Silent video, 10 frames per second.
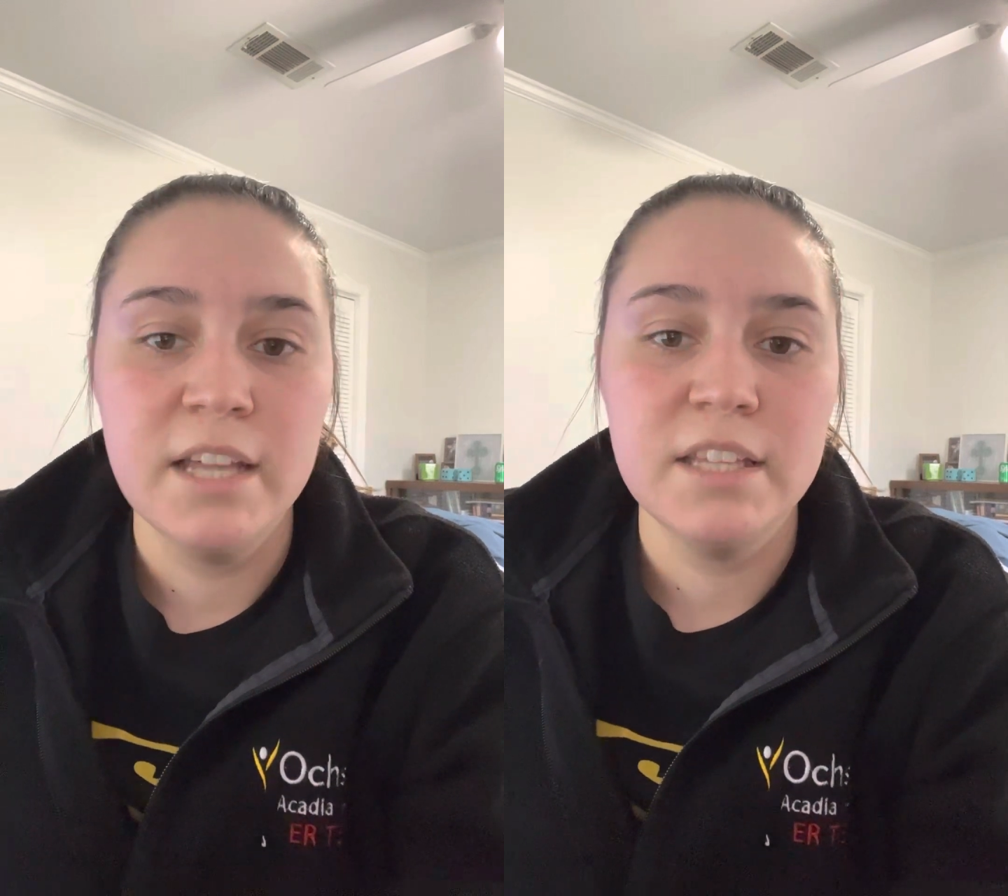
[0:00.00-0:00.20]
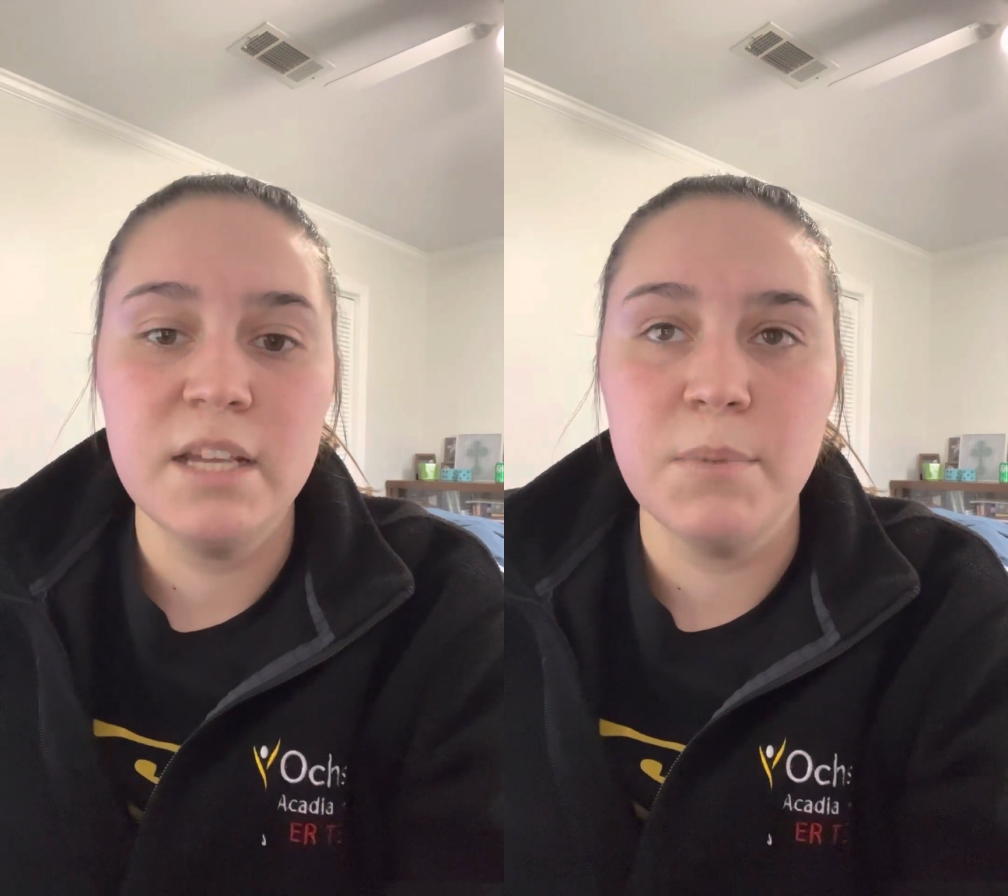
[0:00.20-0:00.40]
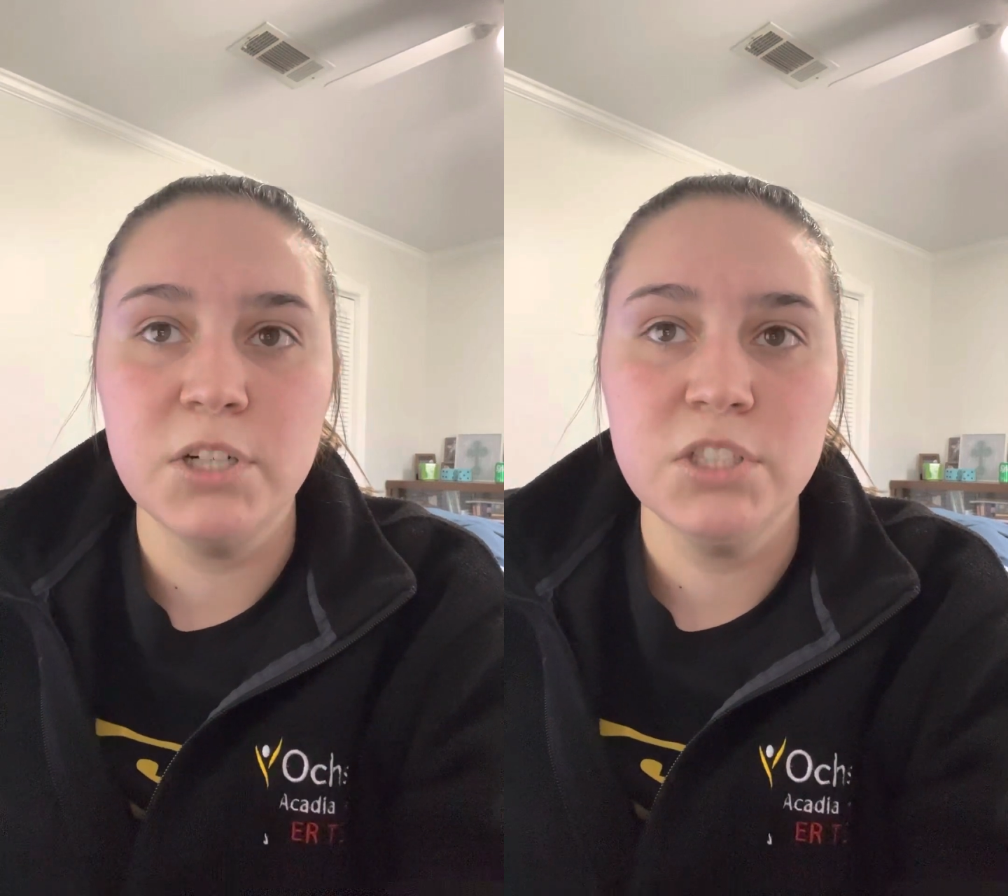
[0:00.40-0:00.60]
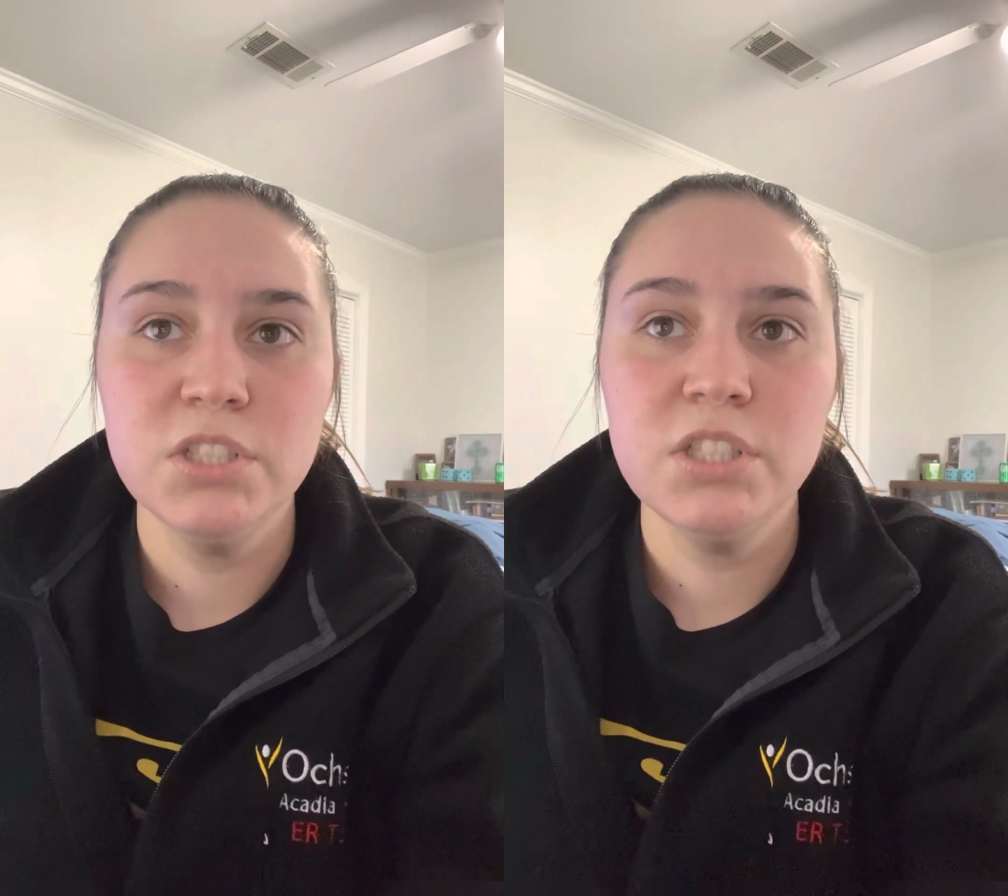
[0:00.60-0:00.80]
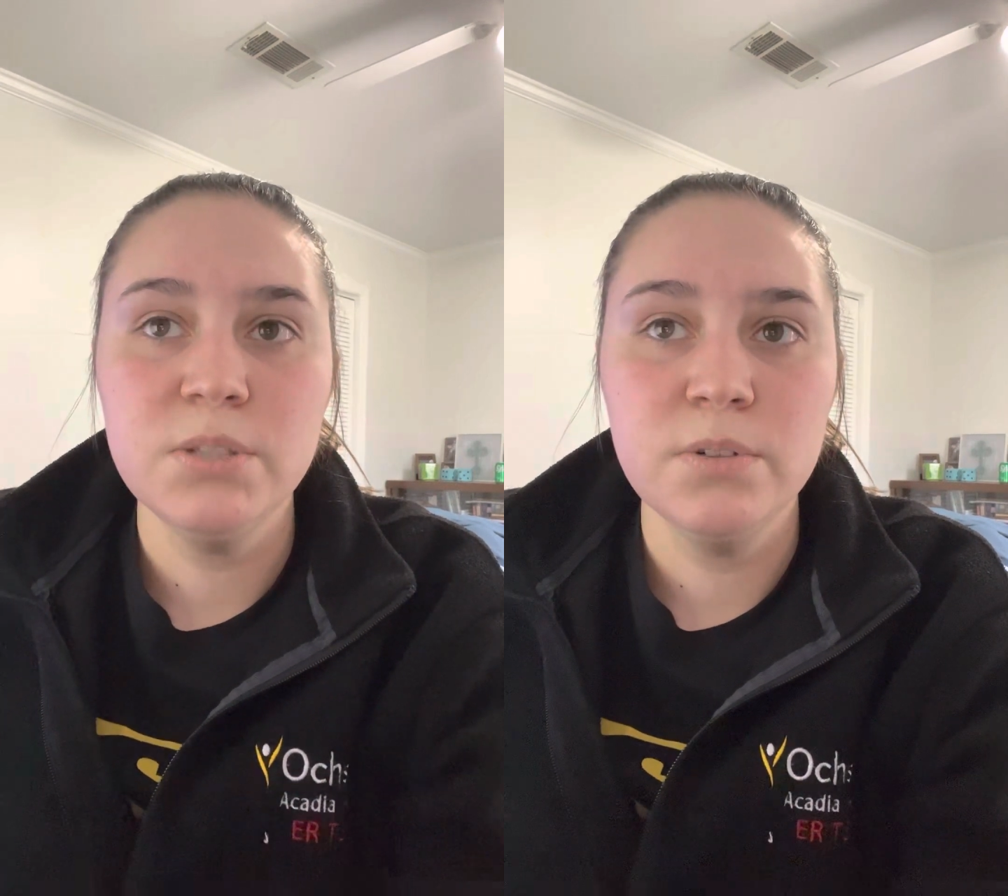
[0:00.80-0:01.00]
The
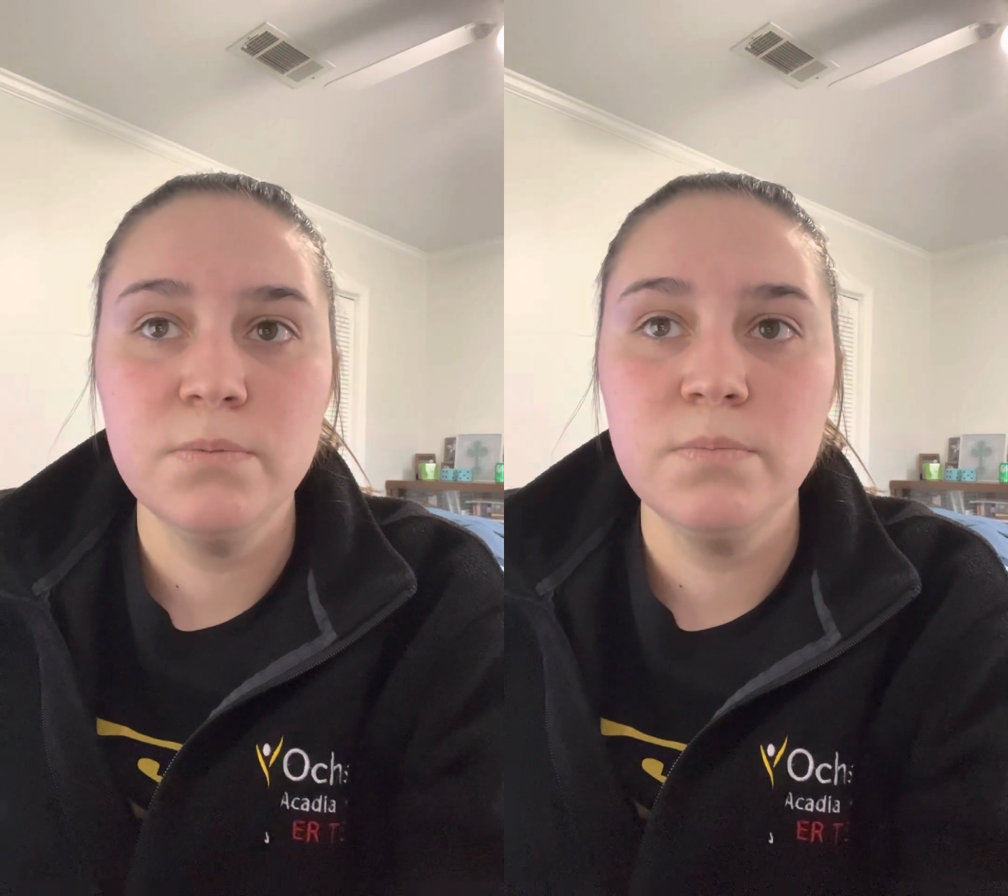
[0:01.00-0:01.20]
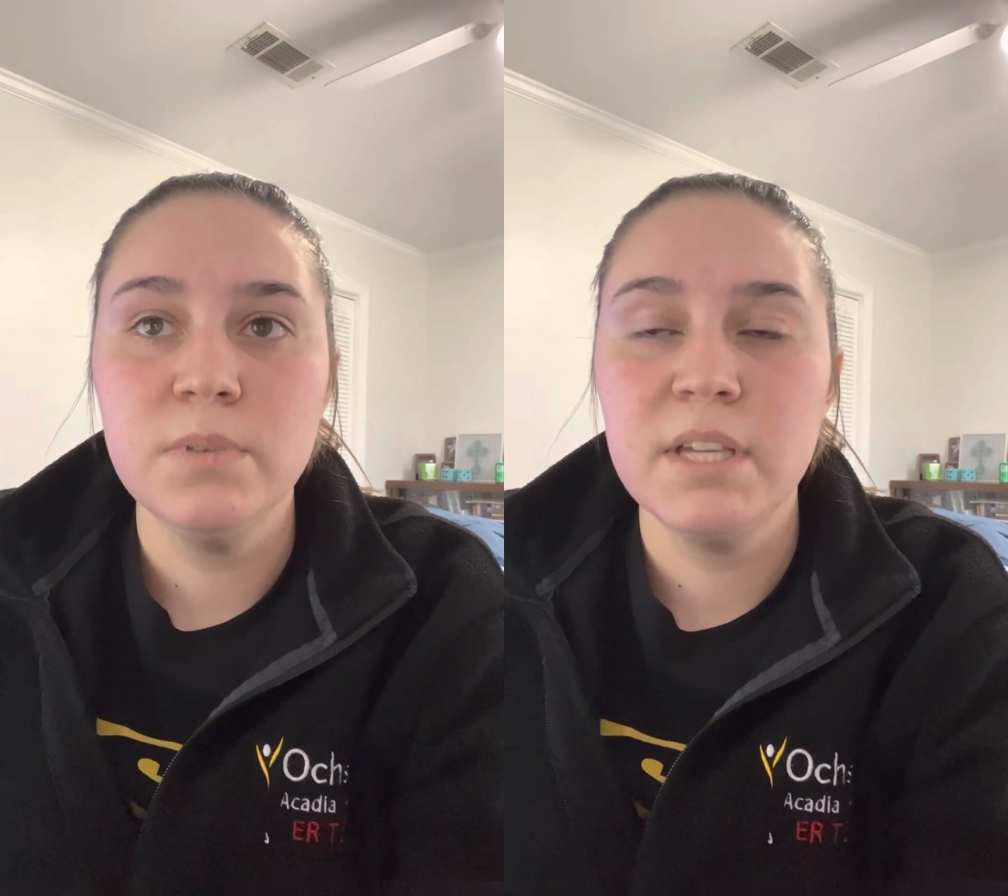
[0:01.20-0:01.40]
emergency room